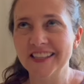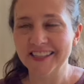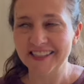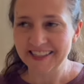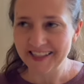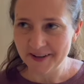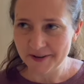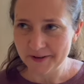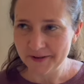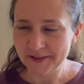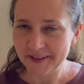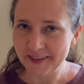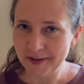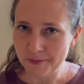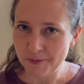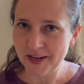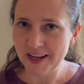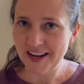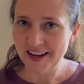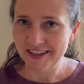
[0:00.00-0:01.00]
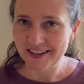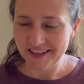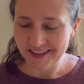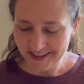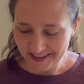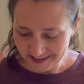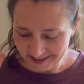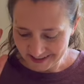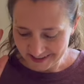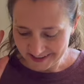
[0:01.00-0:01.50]
So someday I need
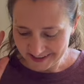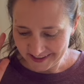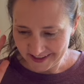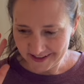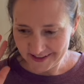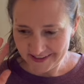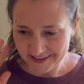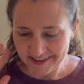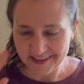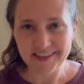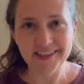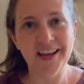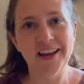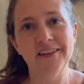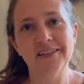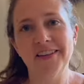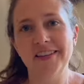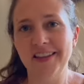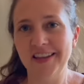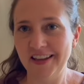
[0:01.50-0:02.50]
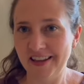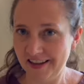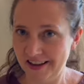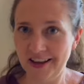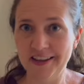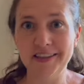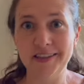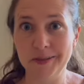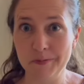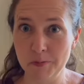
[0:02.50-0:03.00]
to just sit down and like
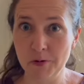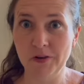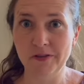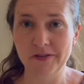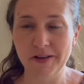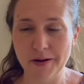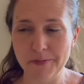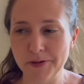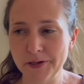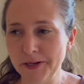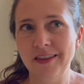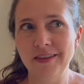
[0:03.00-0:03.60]
cut some more fabric.